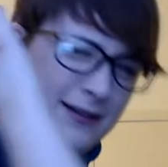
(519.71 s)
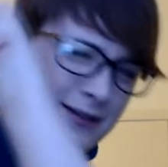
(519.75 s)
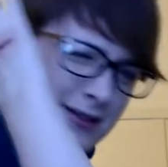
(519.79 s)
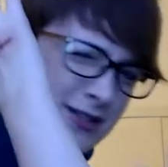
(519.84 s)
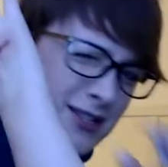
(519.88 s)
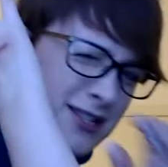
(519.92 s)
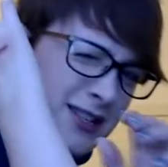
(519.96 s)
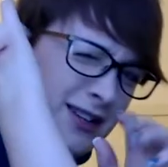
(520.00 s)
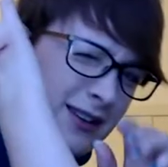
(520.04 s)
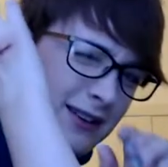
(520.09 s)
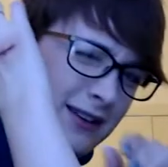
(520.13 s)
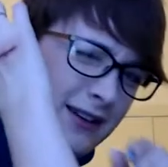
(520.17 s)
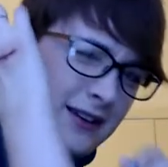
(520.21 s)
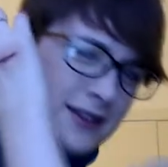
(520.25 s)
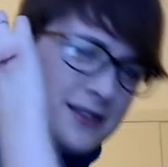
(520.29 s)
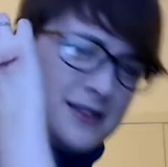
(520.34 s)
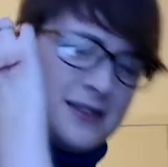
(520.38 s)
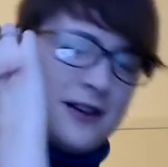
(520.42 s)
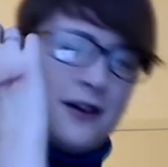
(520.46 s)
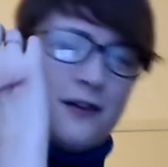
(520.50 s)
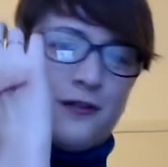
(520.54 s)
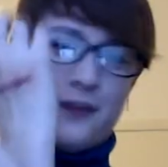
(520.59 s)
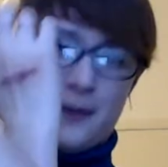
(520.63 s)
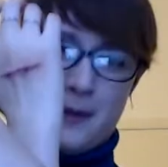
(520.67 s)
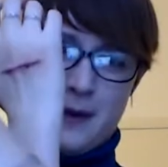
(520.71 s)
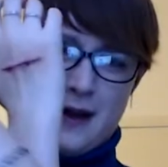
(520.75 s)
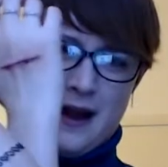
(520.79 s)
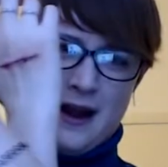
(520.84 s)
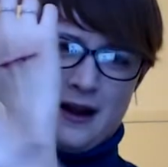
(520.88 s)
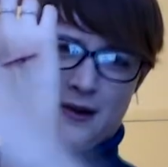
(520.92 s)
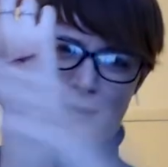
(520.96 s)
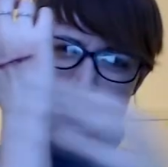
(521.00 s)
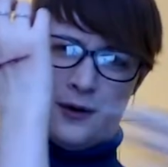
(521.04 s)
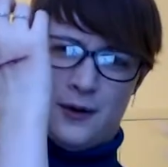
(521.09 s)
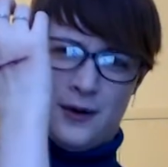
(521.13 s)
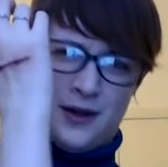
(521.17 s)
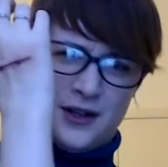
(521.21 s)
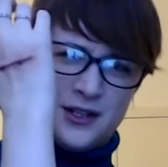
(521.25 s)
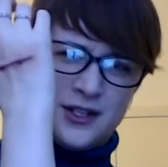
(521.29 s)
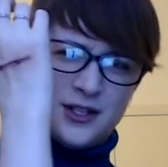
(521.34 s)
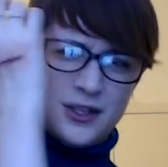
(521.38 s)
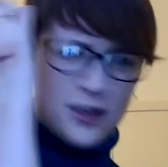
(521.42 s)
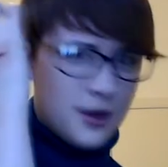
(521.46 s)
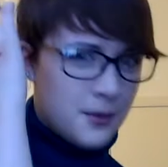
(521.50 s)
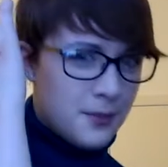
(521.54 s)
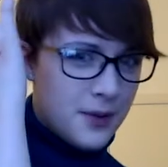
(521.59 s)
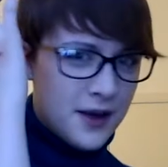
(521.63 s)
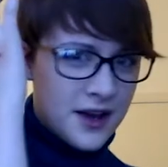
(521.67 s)
shielding yourself from an arrow and it's
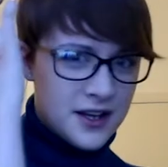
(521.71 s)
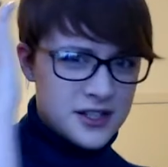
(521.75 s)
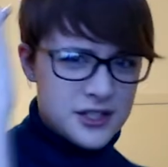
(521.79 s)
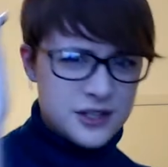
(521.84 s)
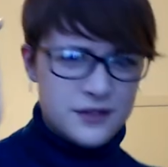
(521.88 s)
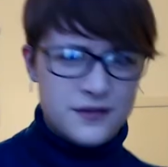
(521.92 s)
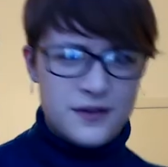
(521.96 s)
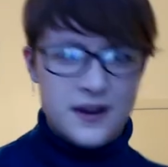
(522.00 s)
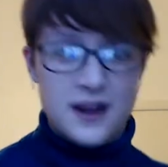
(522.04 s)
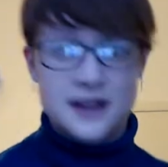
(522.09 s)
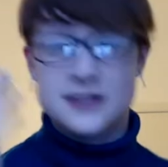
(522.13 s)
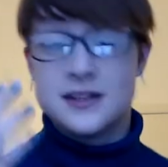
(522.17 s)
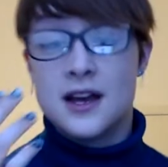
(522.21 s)
shot past your face.